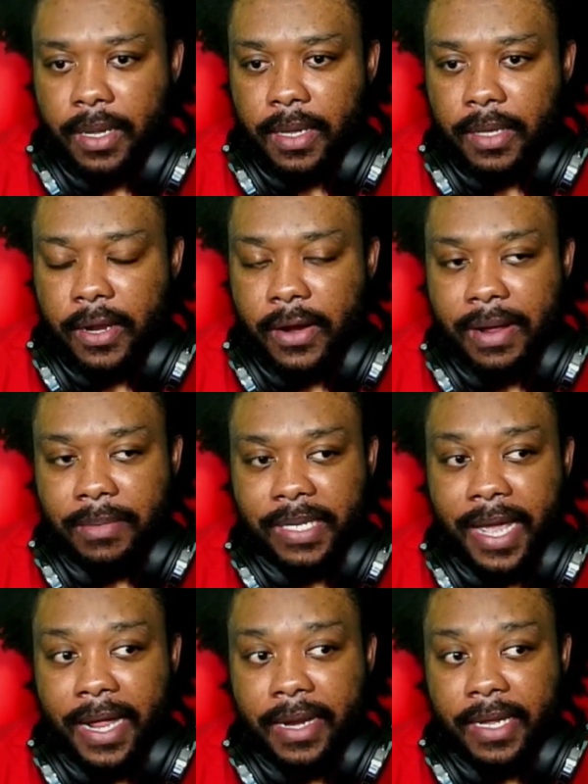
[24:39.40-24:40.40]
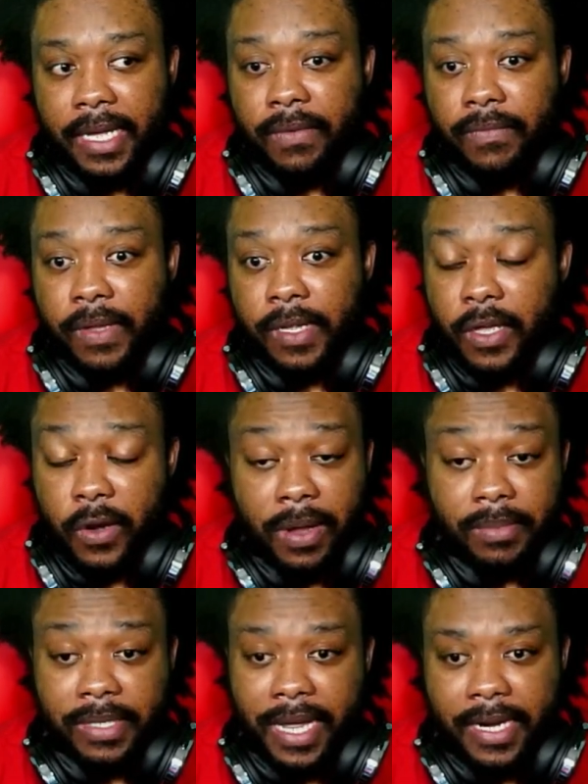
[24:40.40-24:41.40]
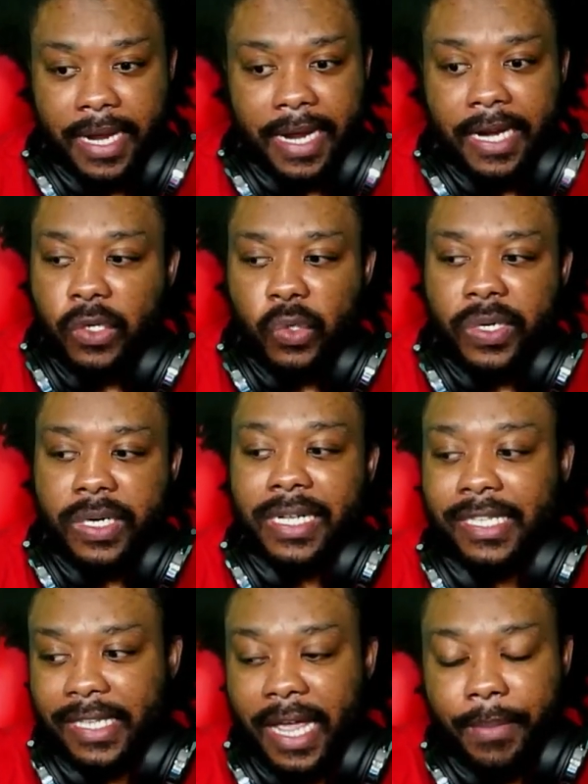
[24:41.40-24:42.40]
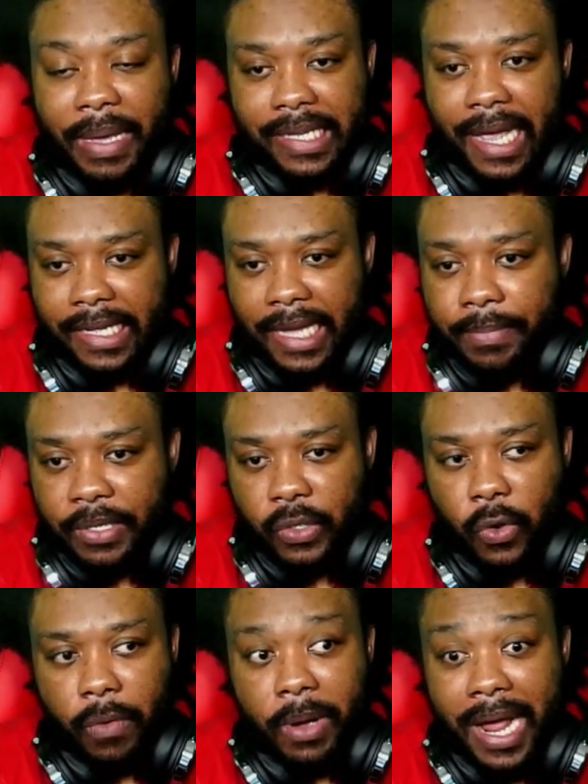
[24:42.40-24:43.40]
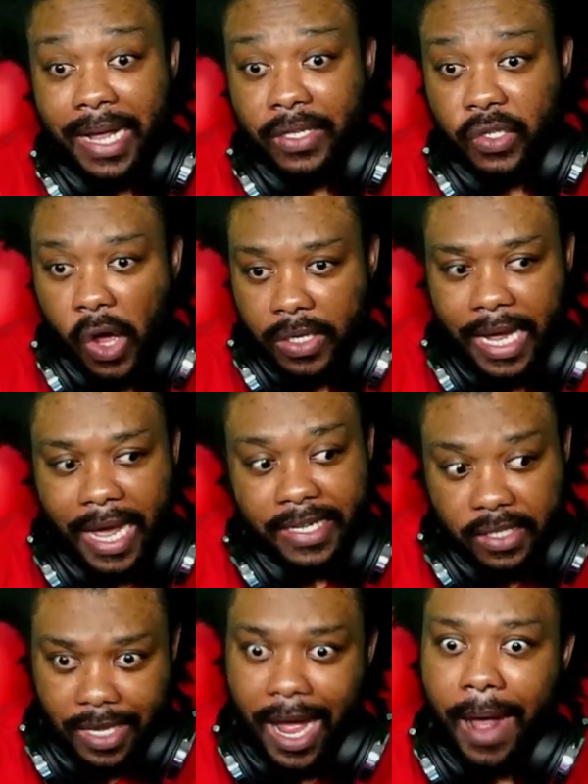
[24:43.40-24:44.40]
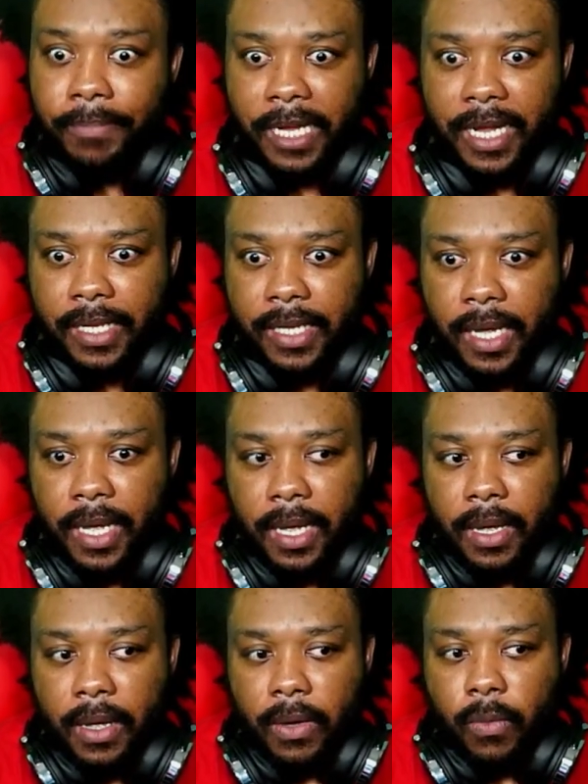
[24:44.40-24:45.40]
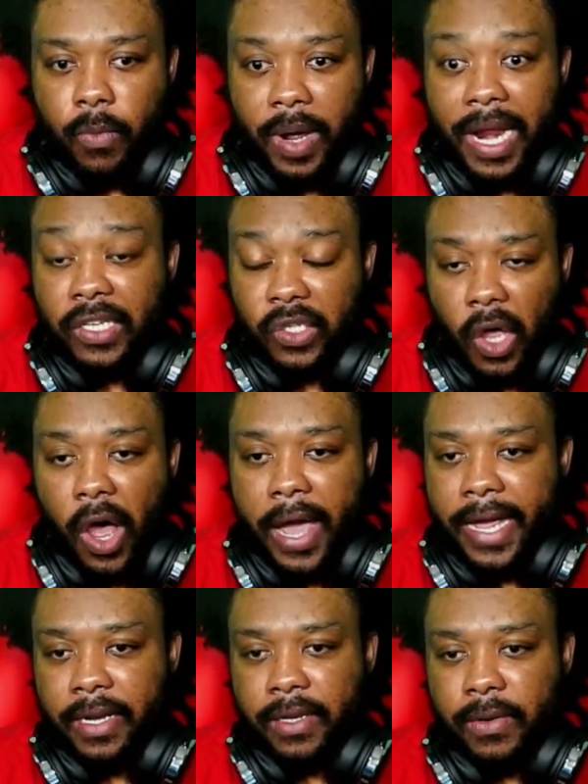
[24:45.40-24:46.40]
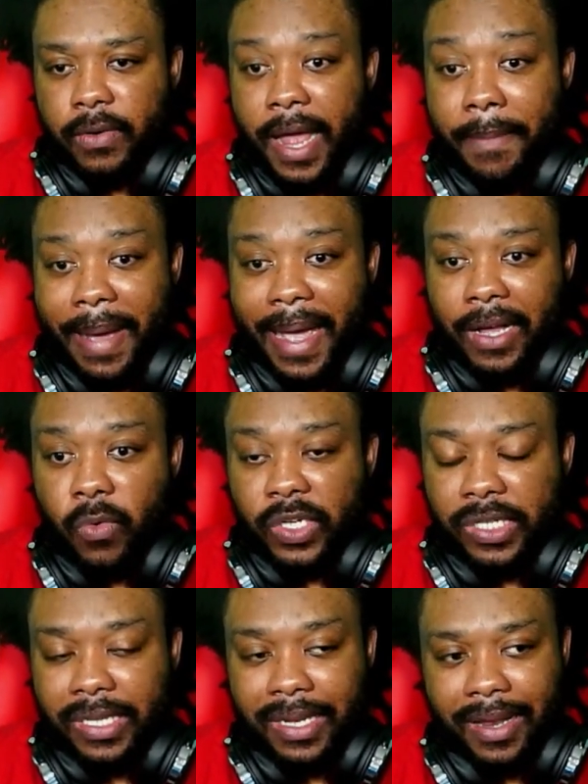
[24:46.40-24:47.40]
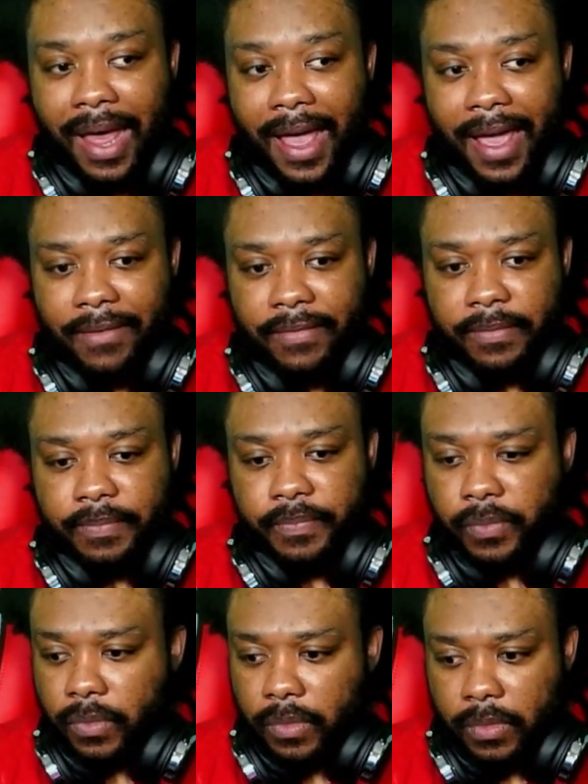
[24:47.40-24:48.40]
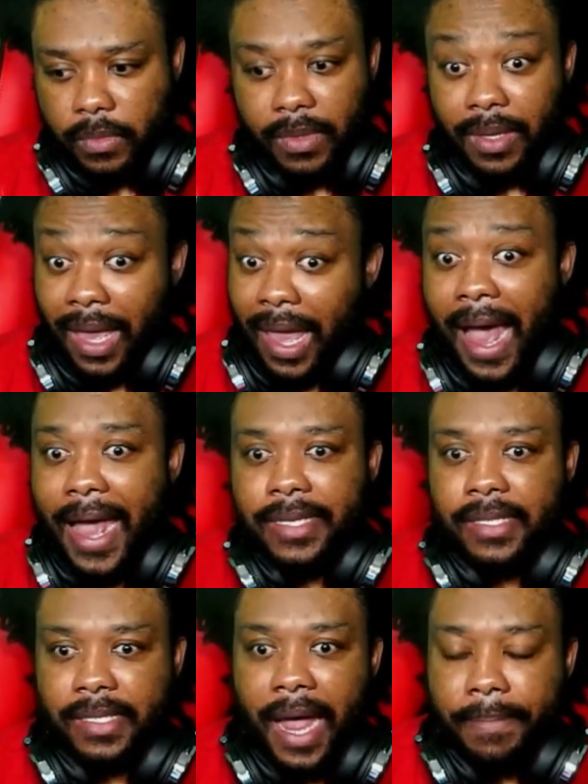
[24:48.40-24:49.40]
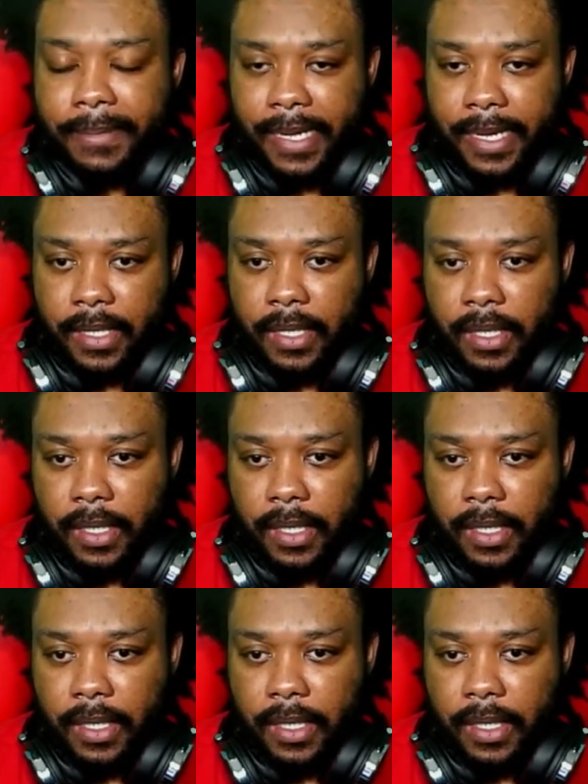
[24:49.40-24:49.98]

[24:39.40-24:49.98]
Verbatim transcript: You know what I'm saying? You know what I'm saying? They didn't do it the same exact episode, but I thought I stopped it when I saw it that Michael was still alive. I stopped it.